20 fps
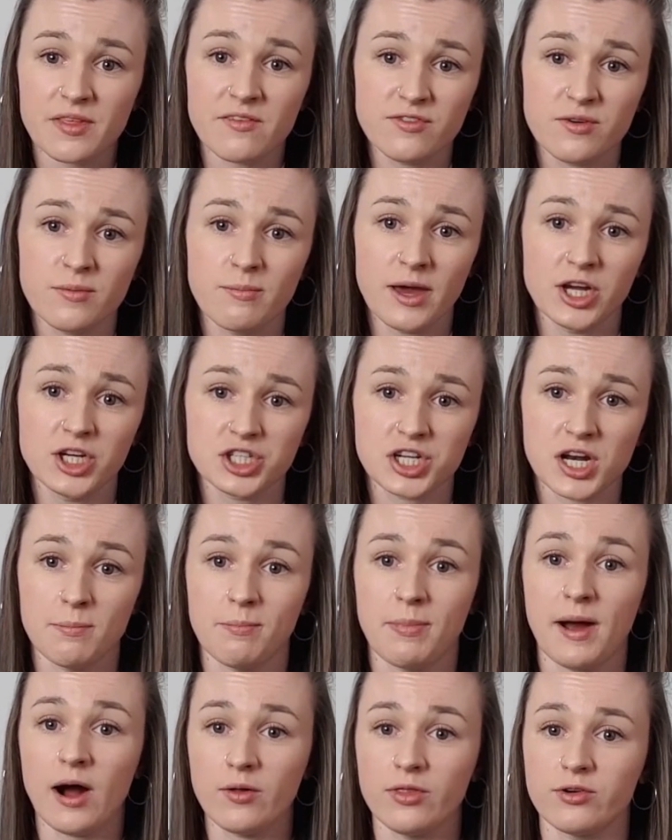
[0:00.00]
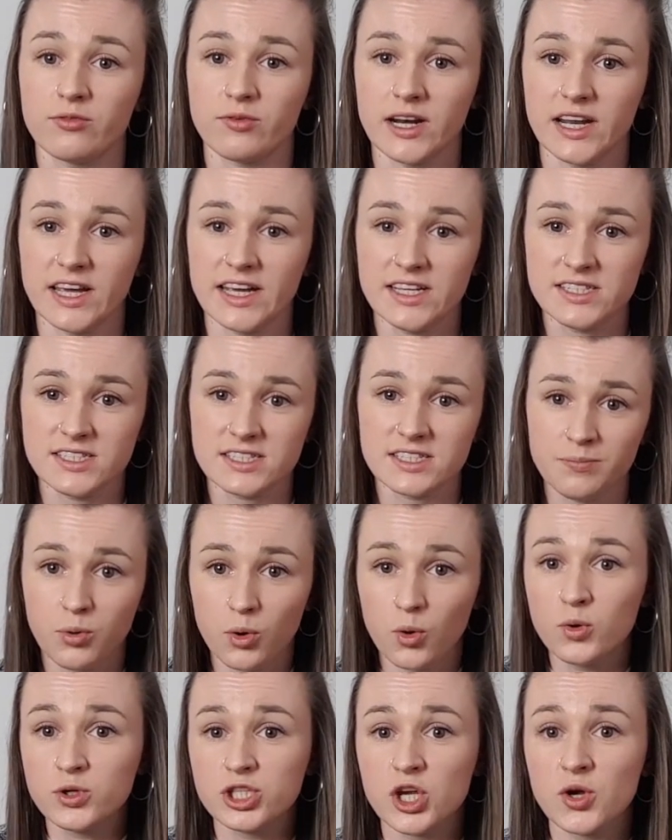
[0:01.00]
information about the release, but
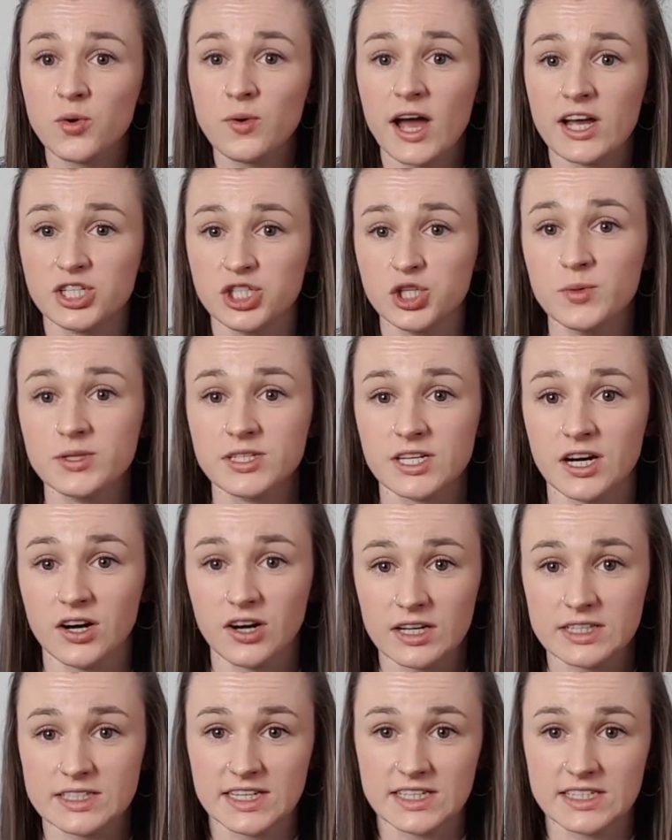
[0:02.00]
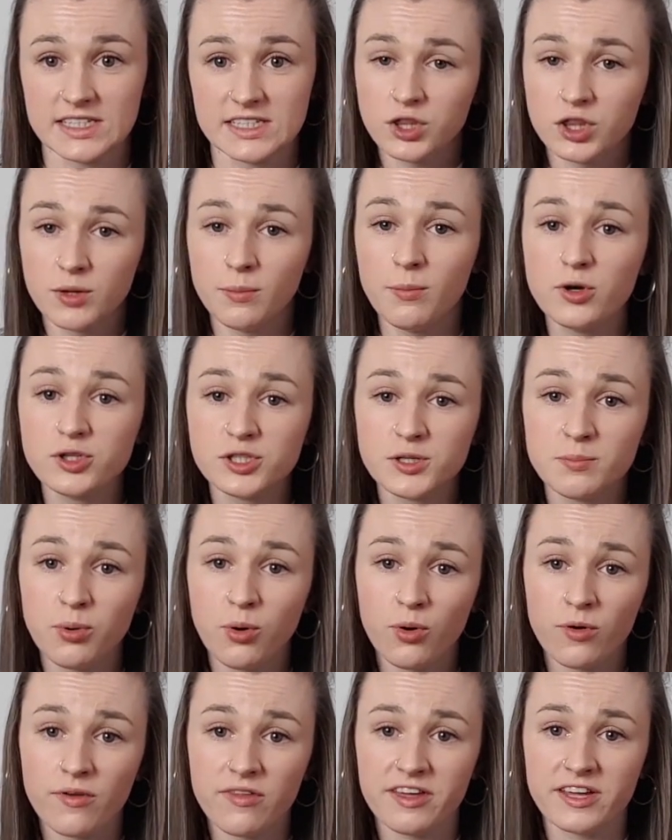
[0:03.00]
also as you as an artist. The most
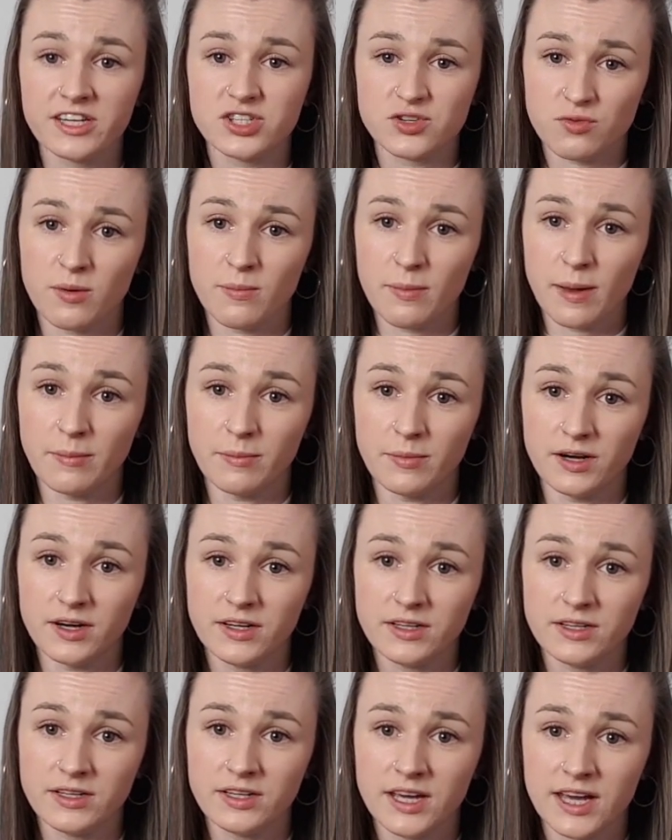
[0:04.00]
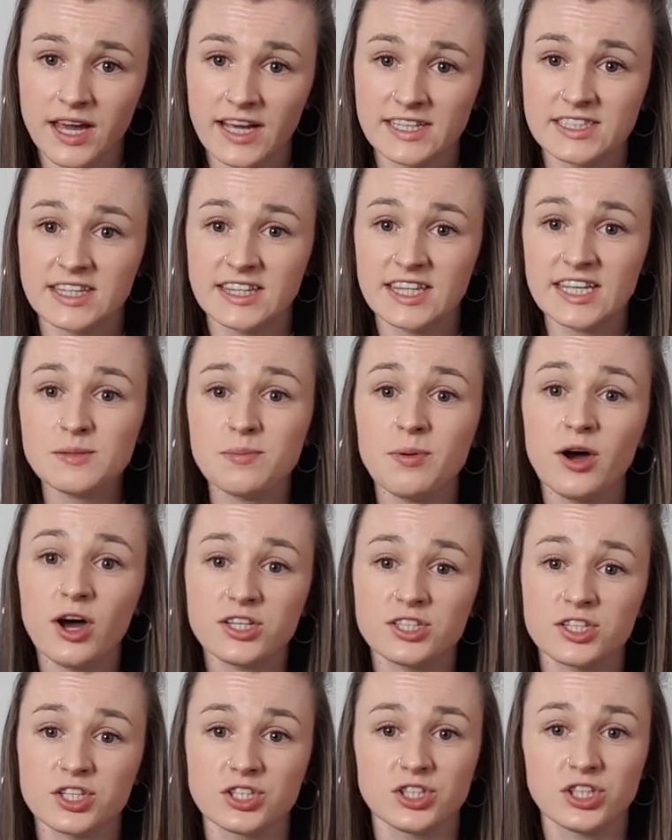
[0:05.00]
important thing to remember is that this
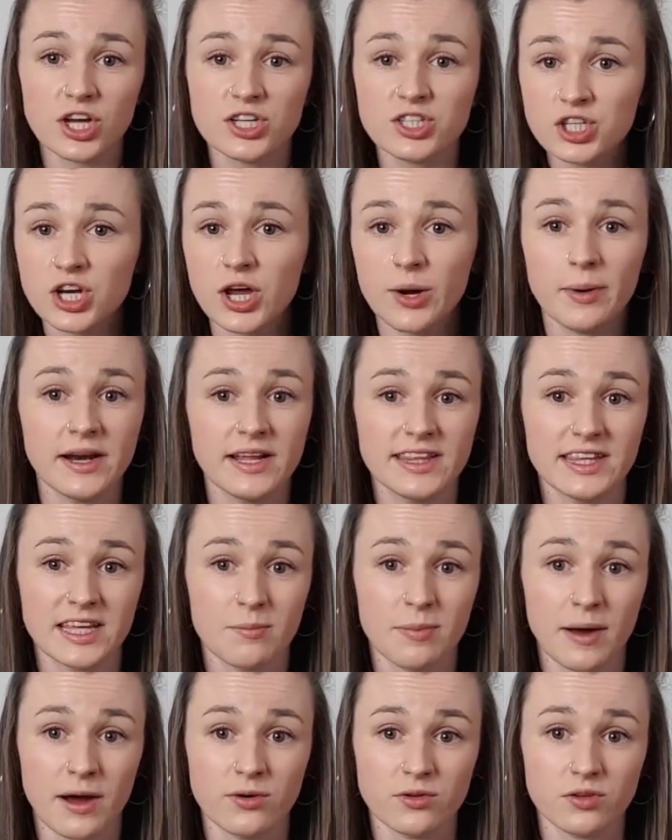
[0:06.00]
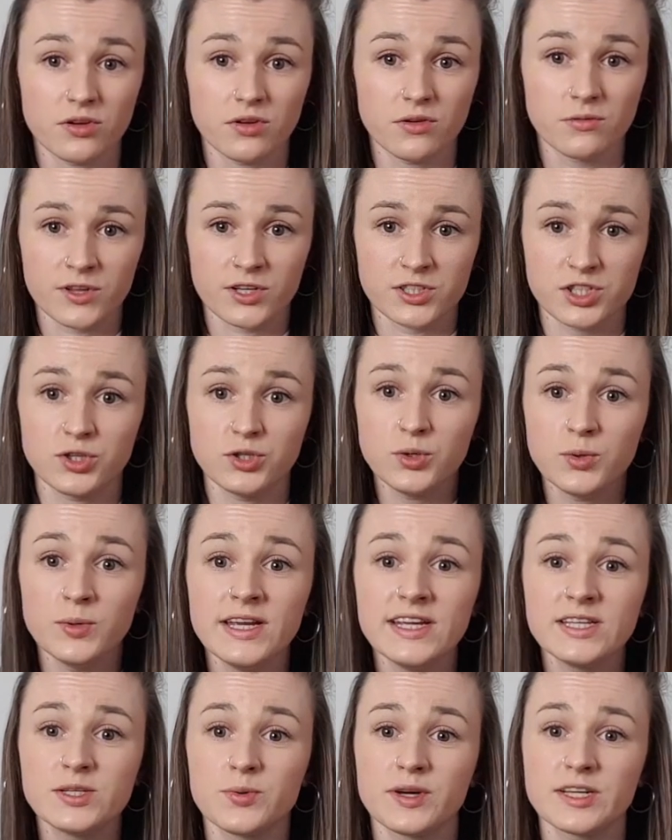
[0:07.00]
person doesn't know anything about you. So you
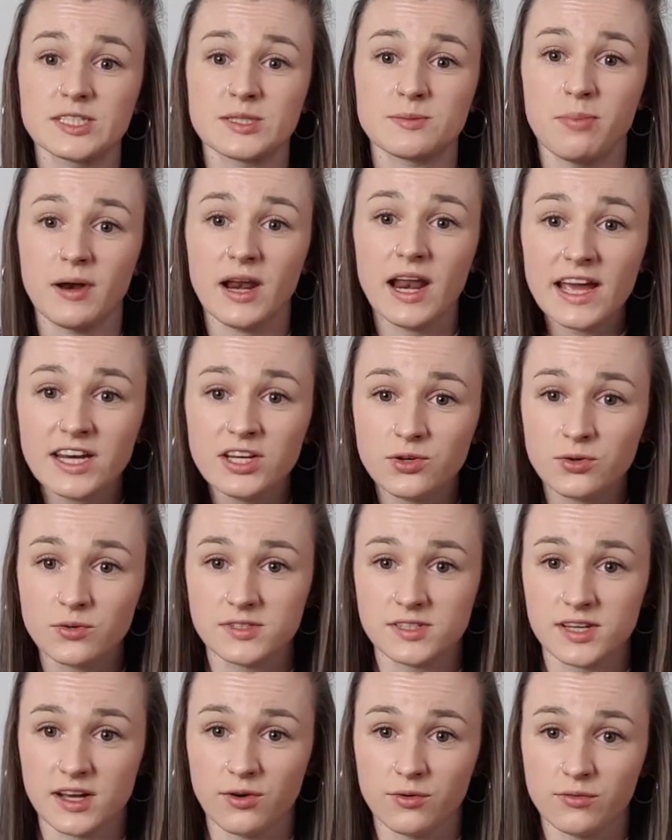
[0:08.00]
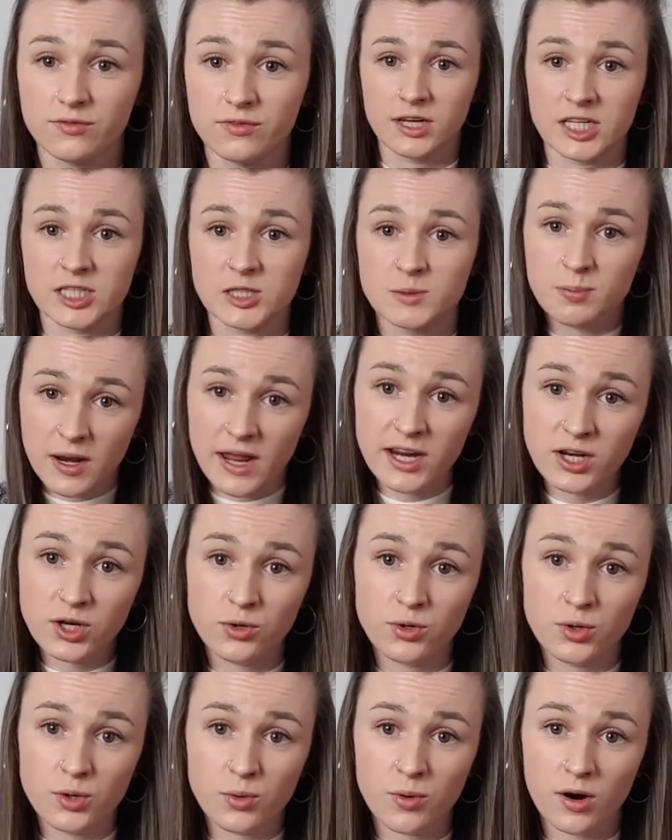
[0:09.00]
need to explain yourself, explain who
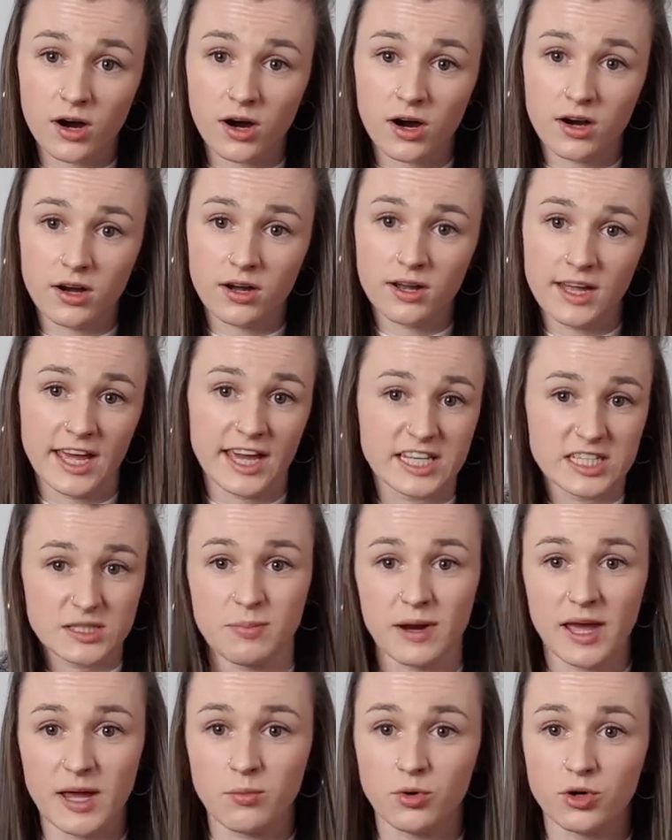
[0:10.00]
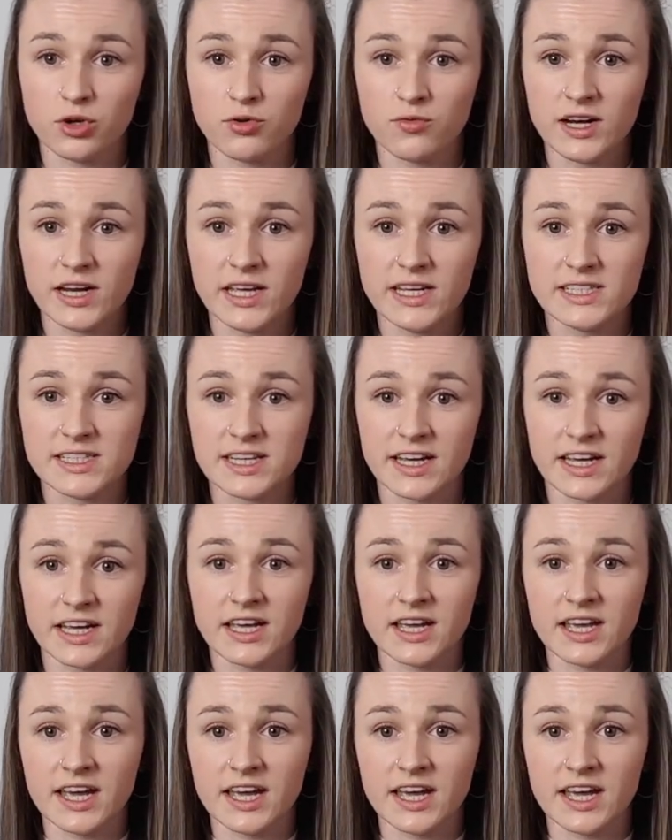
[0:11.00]
you are, explain what you're releasing,